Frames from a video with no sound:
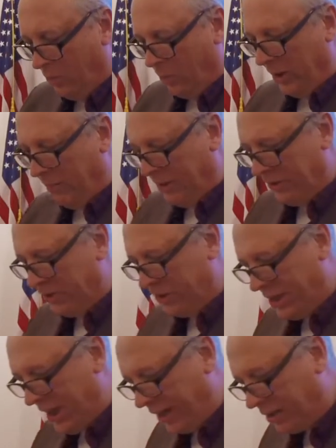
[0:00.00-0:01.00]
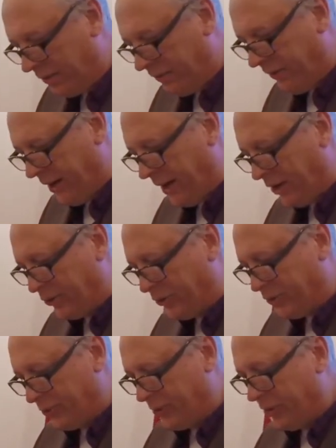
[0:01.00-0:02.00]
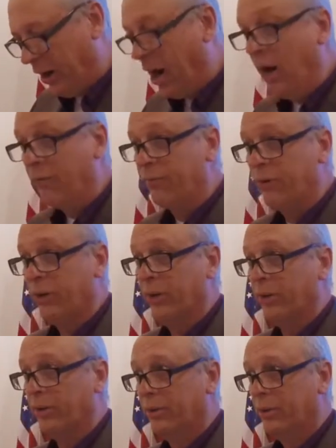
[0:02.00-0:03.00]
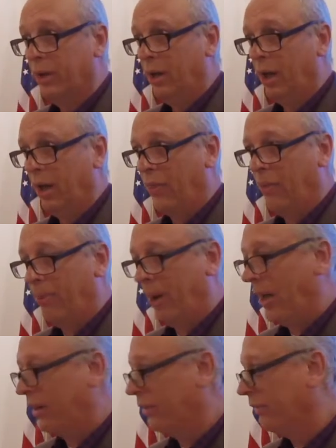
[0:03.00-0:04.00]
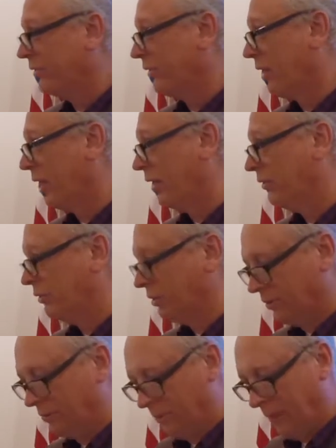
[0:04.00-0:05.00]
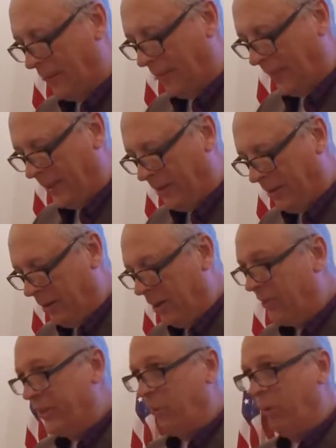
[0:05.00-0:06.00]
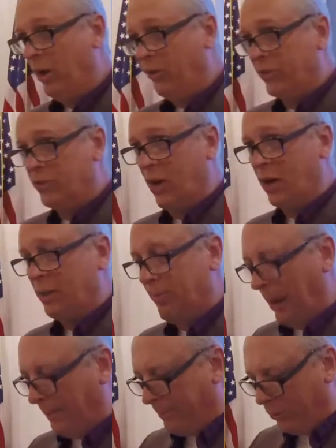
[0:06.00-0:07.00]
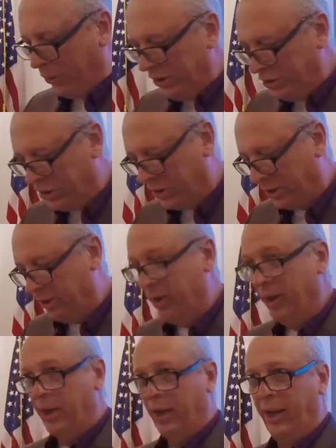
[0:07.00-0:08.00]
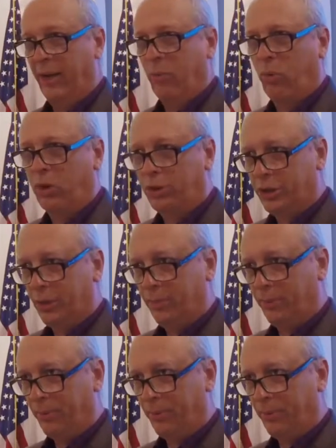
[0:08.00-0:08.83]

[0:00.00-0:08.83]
We have been sanctified through the offering of the body of Christ. Then we also talked about preaching in worship.